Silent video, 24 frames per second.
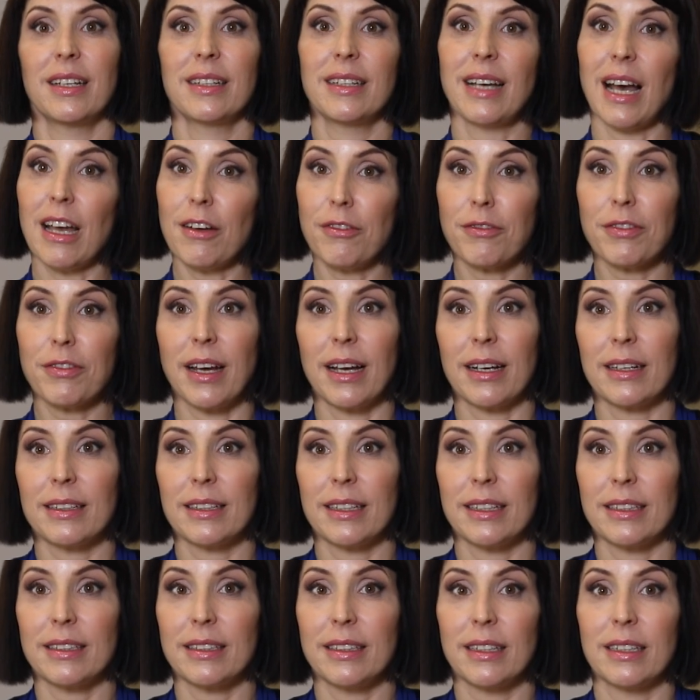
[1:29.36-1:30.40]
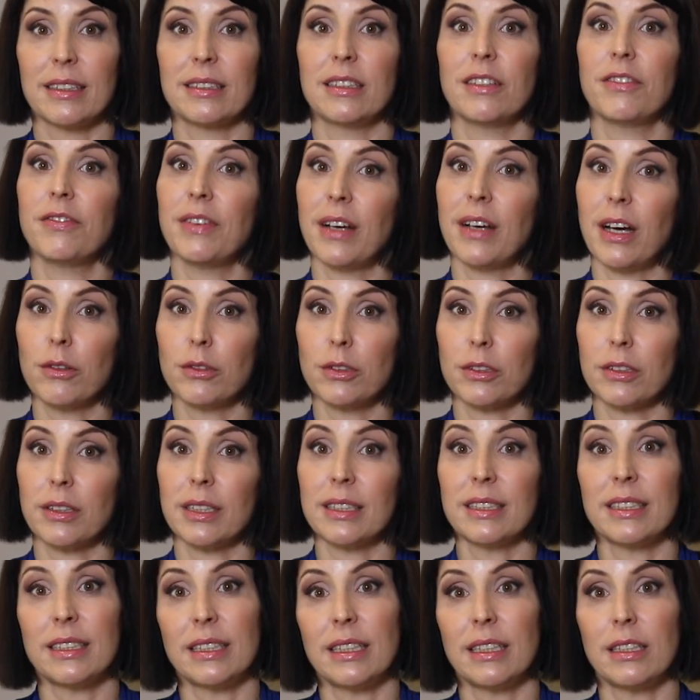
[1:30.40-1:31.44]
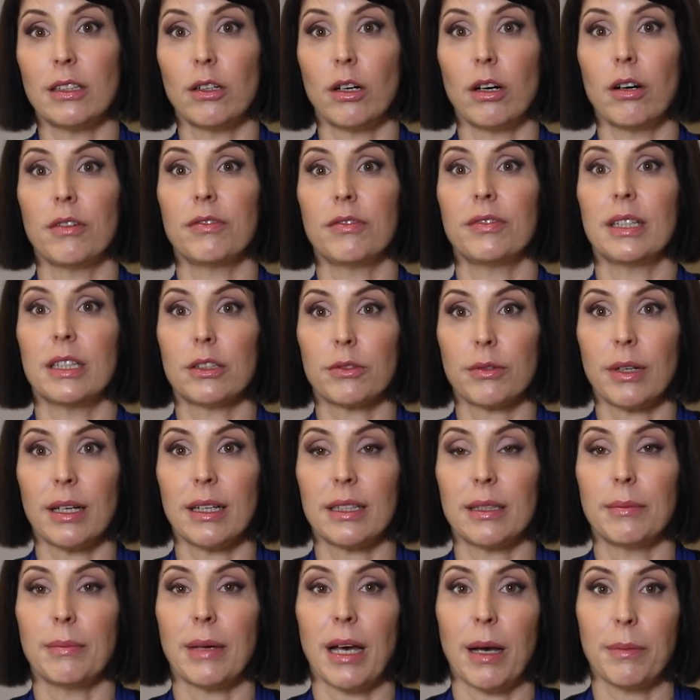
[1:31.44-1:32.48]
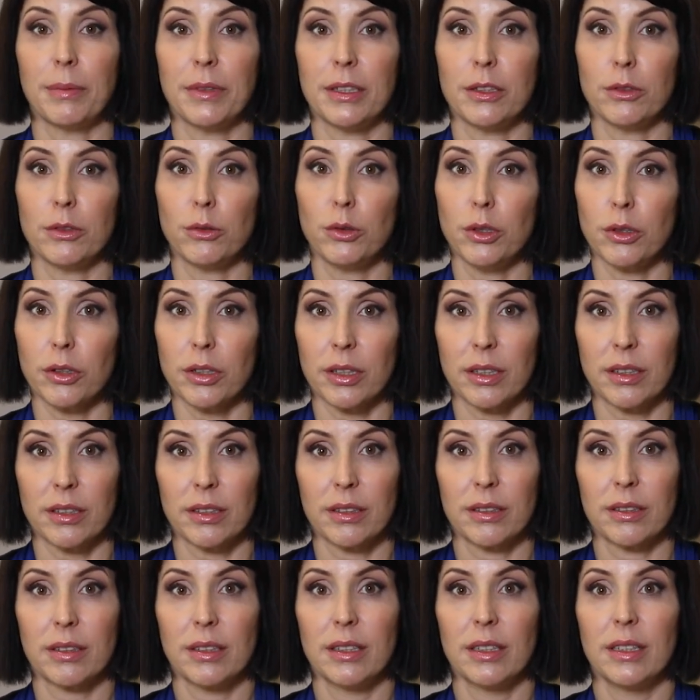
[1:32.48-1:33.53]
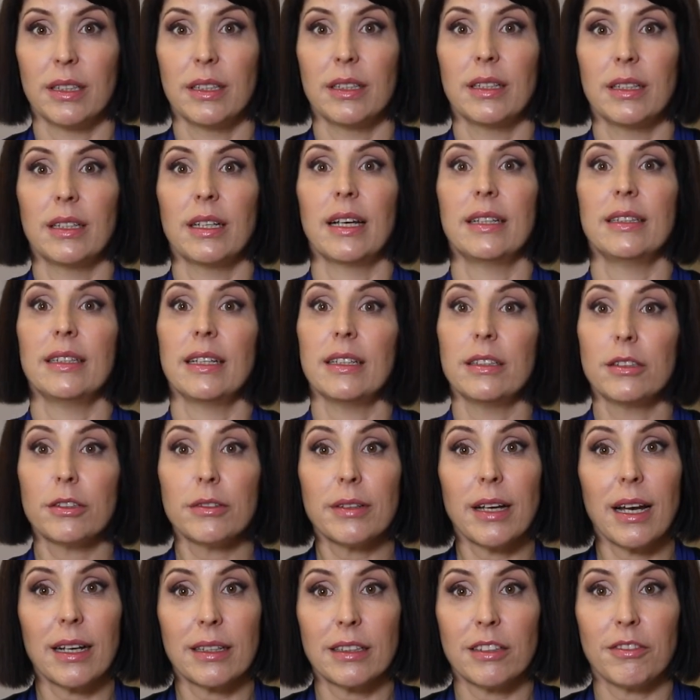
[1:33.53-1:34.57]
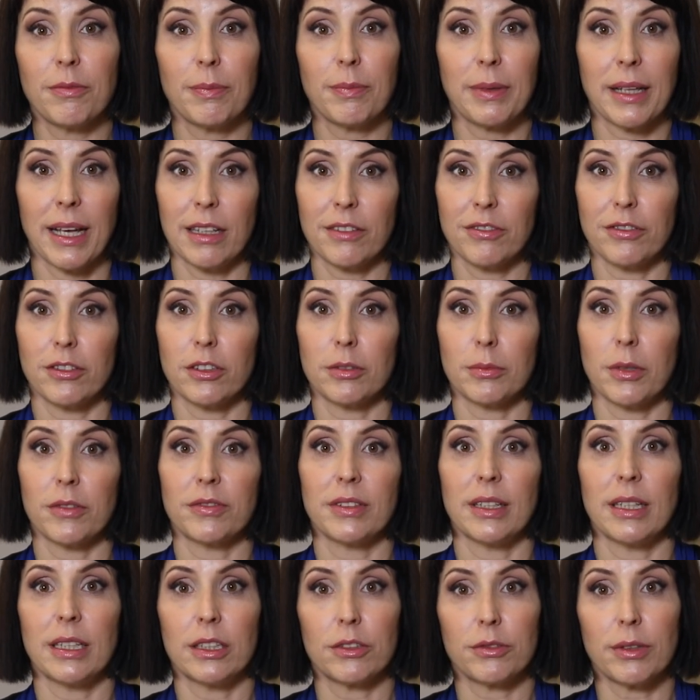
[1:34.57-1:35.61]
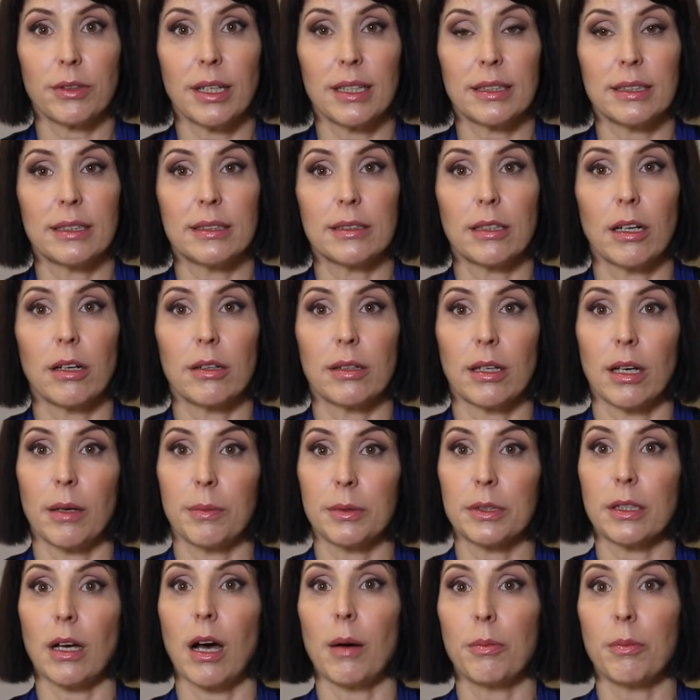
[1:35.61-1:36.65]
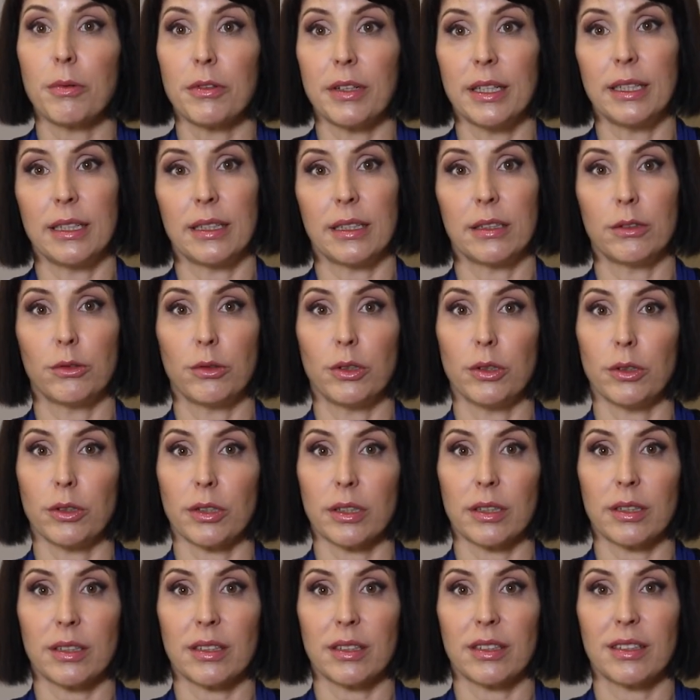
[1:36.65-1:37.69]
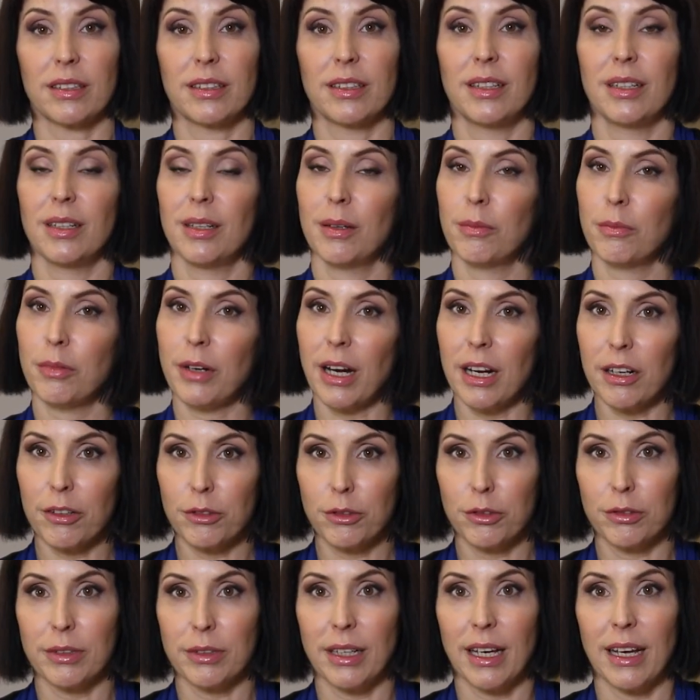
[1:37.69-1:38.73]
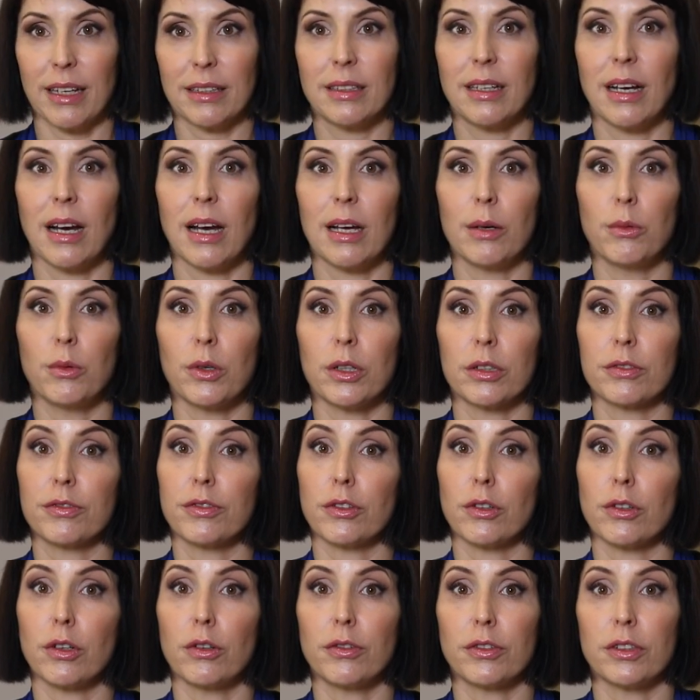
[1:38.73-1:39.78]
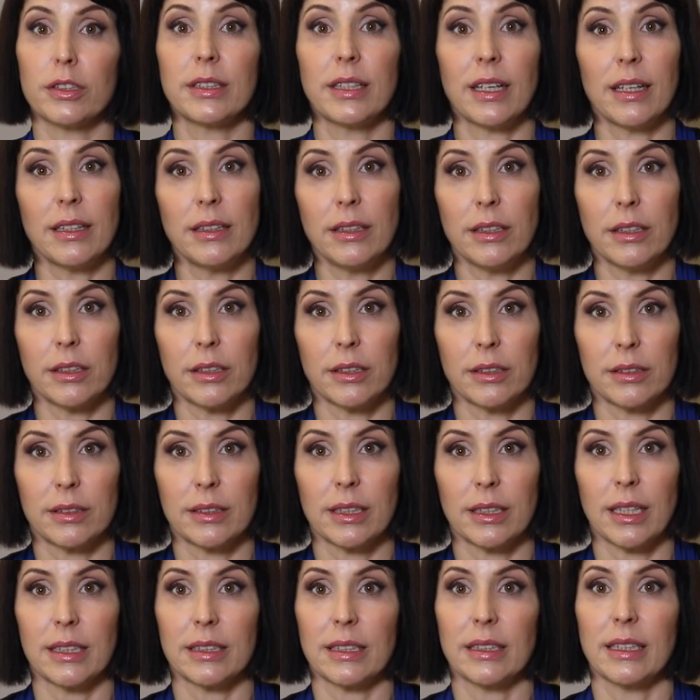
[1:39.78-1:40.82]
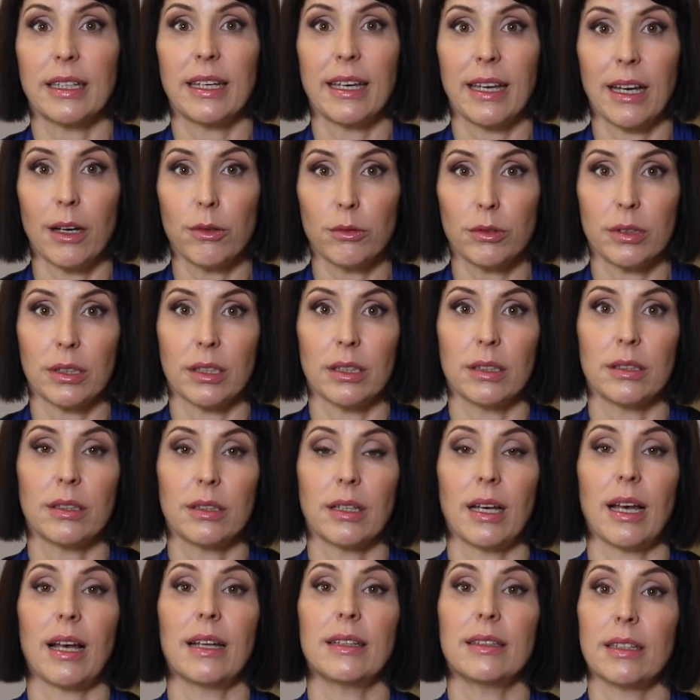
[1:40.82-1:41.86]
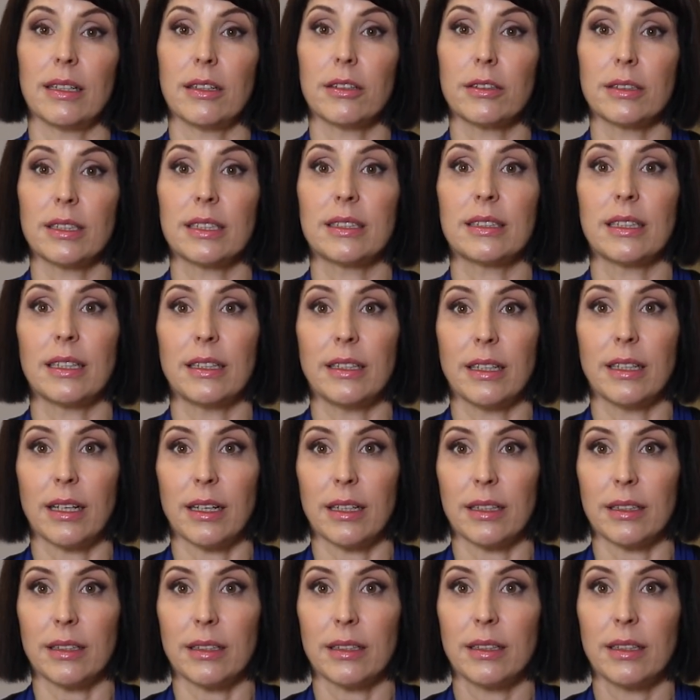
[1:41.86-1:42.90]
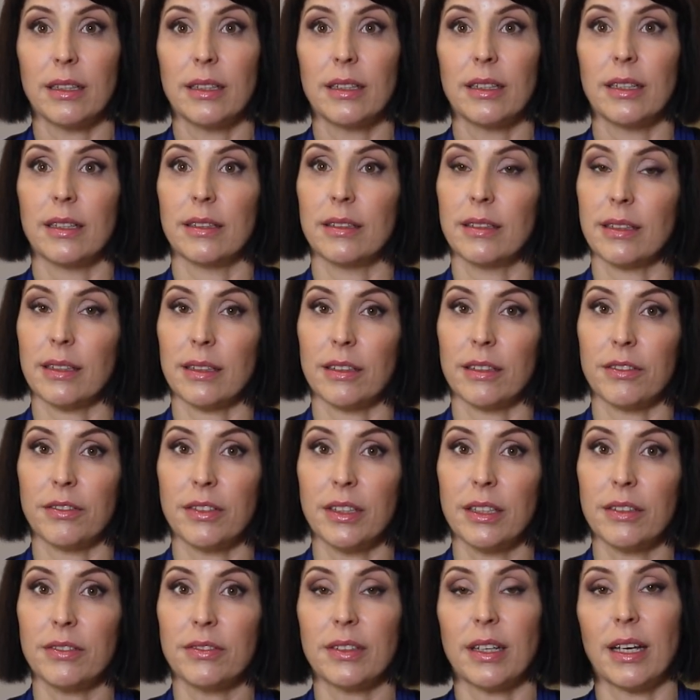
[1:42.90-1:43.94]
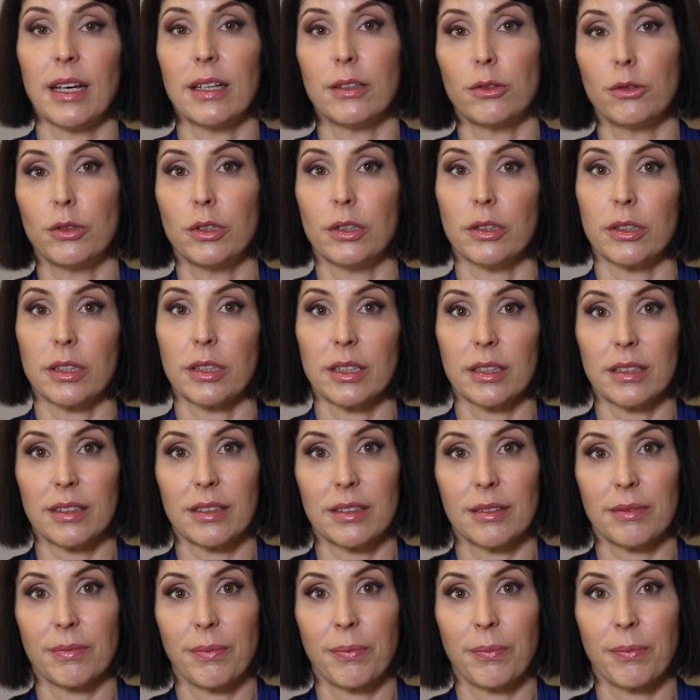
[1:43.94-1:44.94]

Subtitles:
Guy Franklin is the founder and CEO of Israeli Mapped in New York, an interactive platform of the Israeli startups operating in New York. Prior to that, Guy worked for over 10 years as an accountant at Ernst & Young in Tel Aviv and New York.